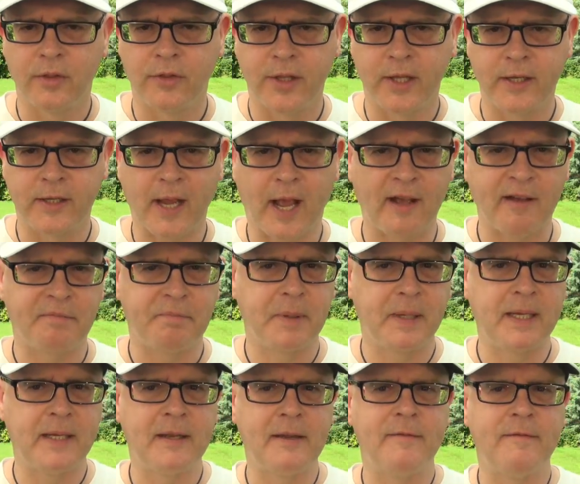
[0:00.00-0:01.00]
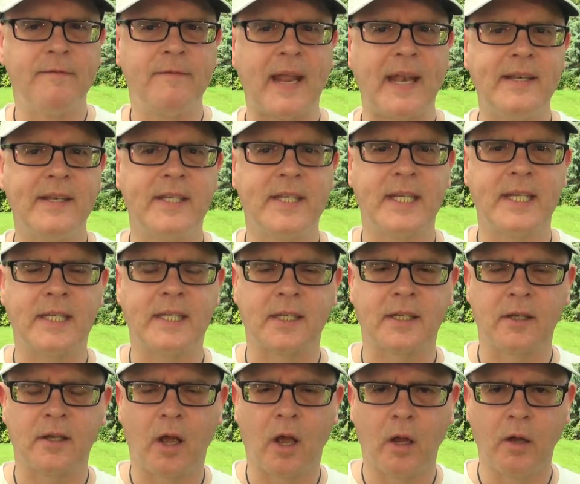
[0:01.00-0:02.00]
that have been invented
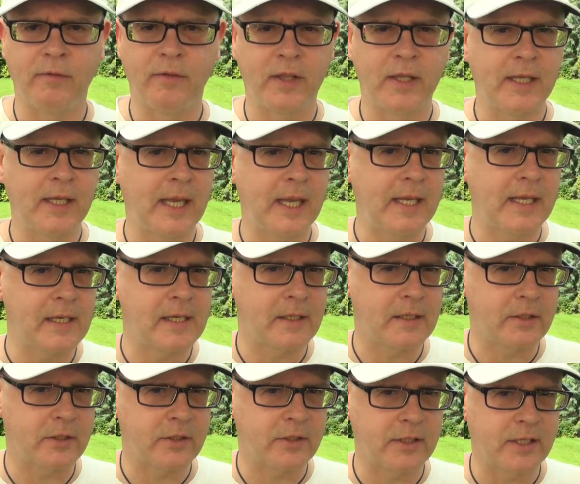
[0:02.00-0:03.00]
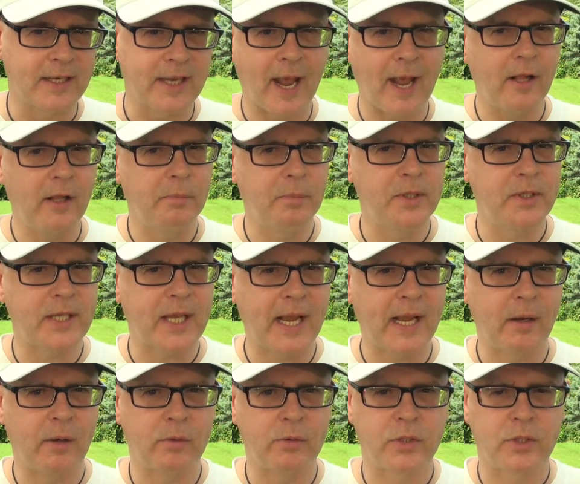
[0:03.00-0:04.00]
over the years that help us
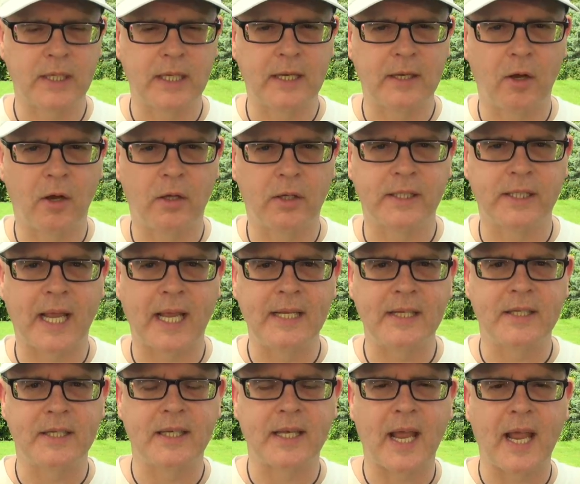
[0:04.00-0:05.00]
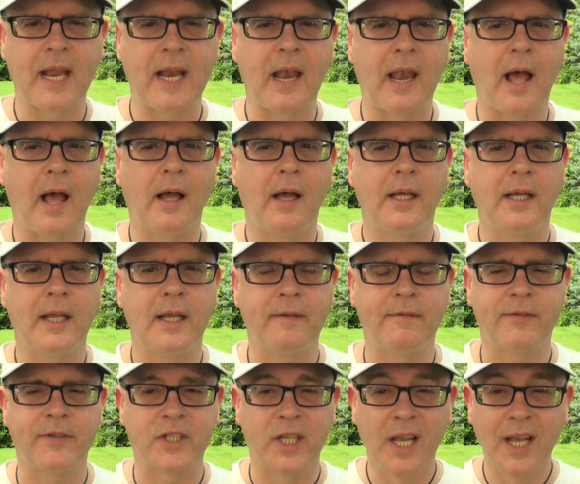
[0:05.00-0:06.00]
out in our day-to-day
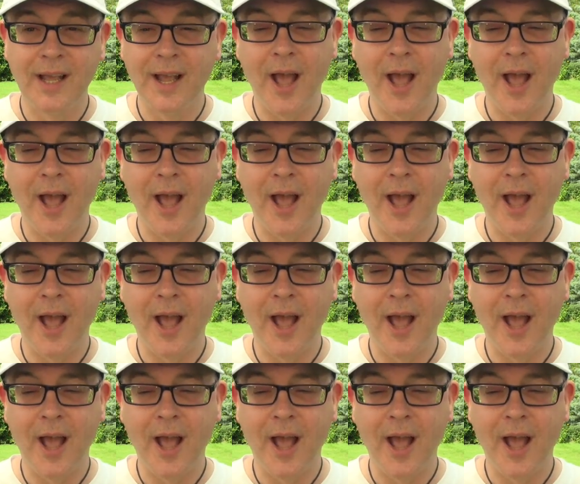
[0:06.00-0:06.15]
lives.